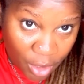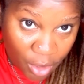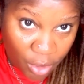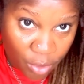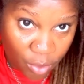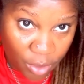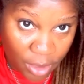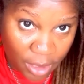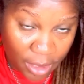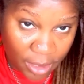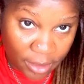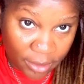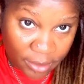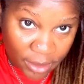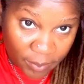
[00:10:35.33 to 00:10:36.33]
you
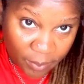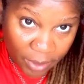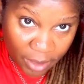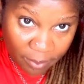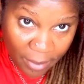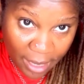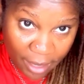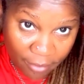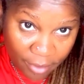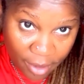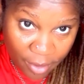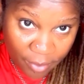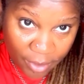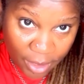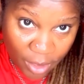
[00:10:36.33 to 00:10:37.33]
can spin it back
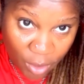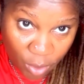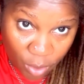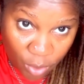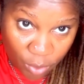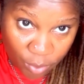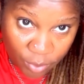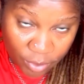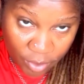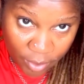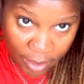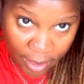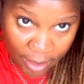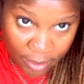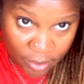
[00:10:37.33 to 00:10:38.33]
around and go loose.
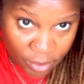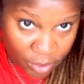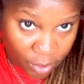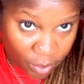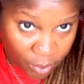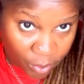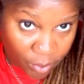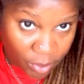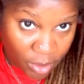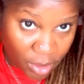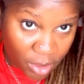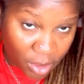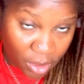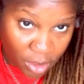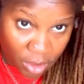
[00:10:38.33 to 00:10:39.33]
Okay, so
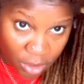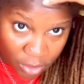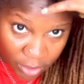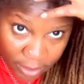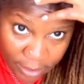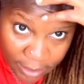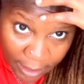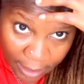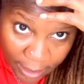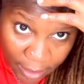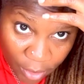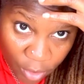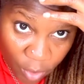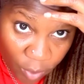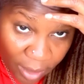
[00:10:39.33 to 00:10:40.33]
just saying,
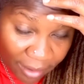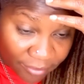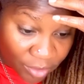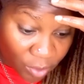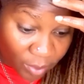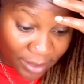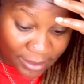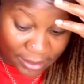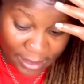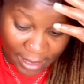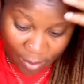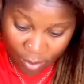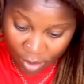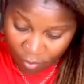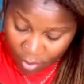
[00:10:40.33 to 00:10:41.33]
you don't have to go as tight
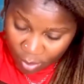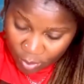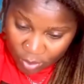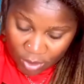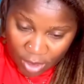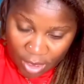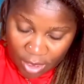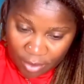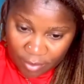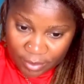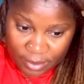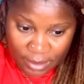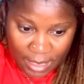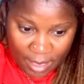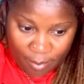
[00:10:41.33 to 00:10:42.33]
when you retwist your hair.
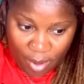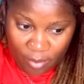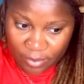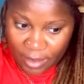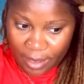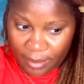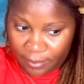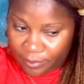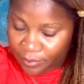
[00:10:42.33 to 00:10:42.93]
It's not about that.